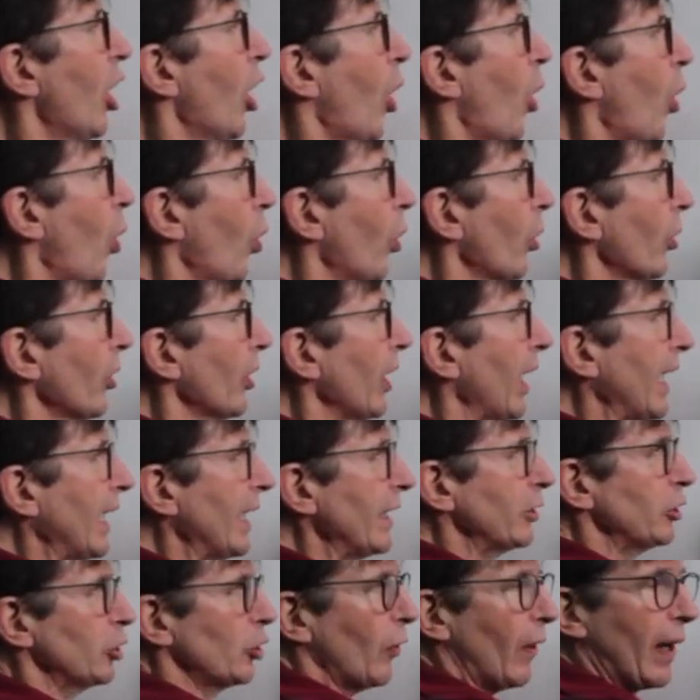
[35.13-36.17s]
or
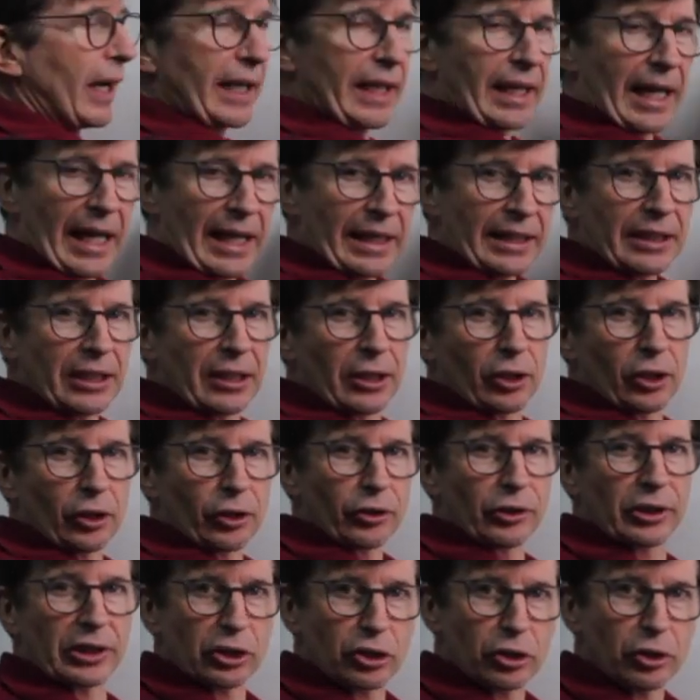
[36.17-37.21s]
a triangular
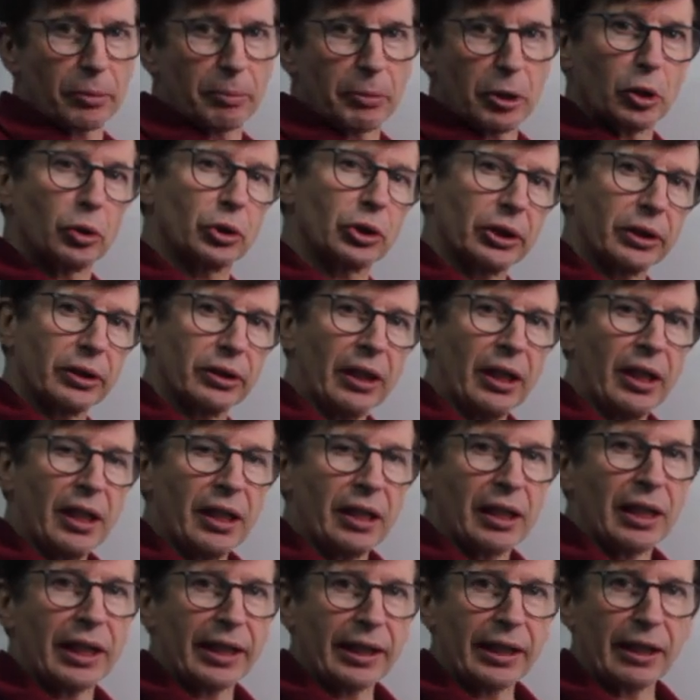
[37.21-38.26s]
distribution
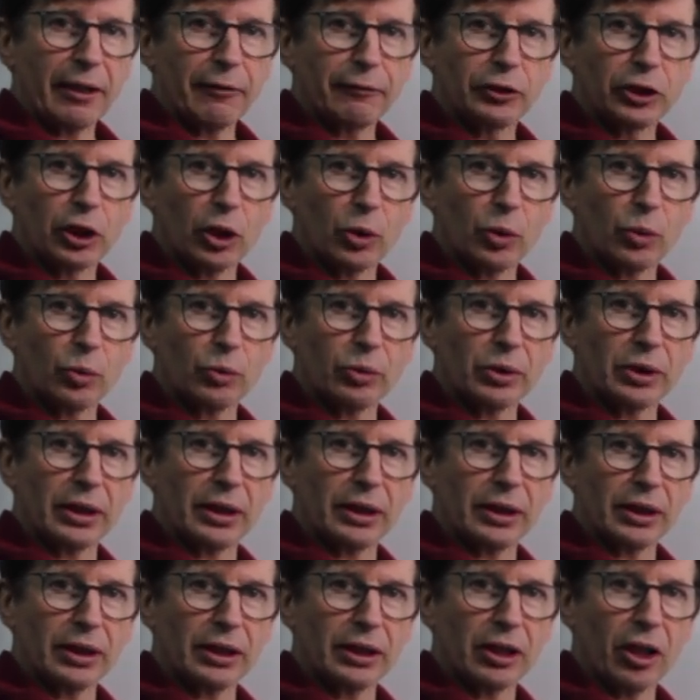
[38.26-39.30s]
like I've shown
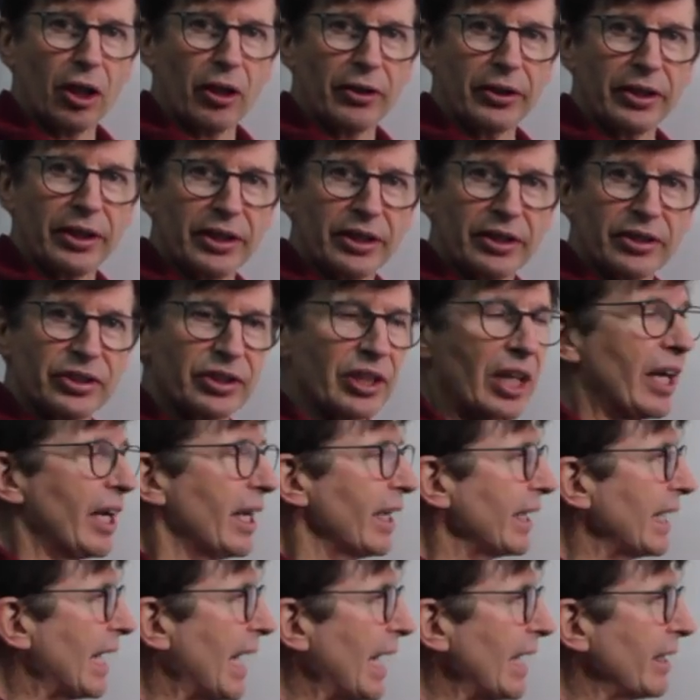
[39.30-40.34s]
on this
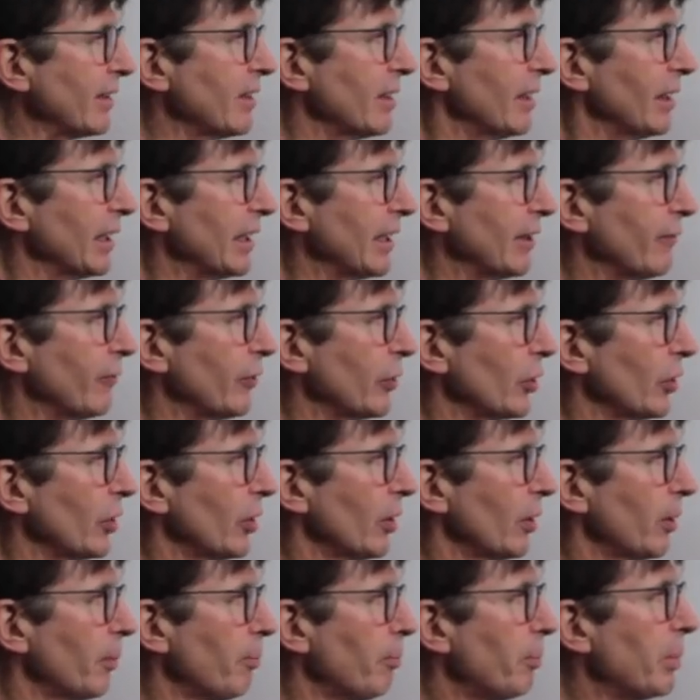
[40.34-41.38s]
cantilever
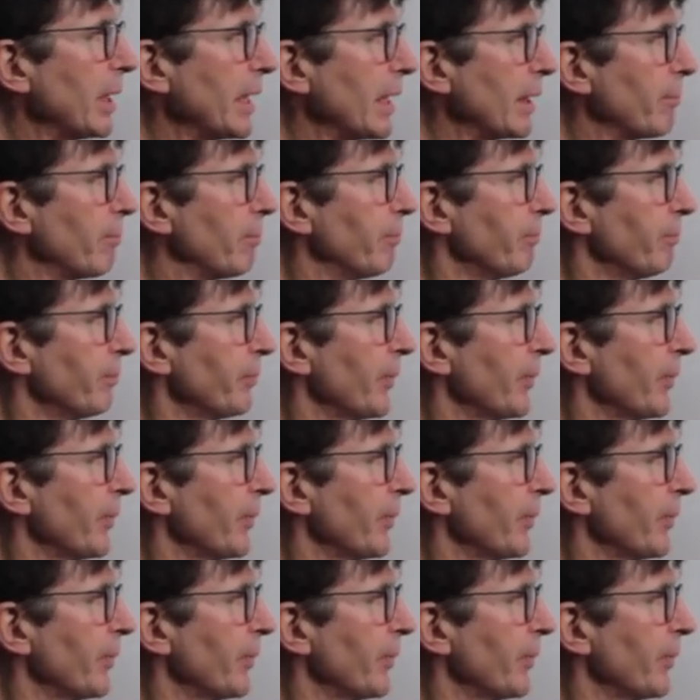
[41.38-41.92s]
beam.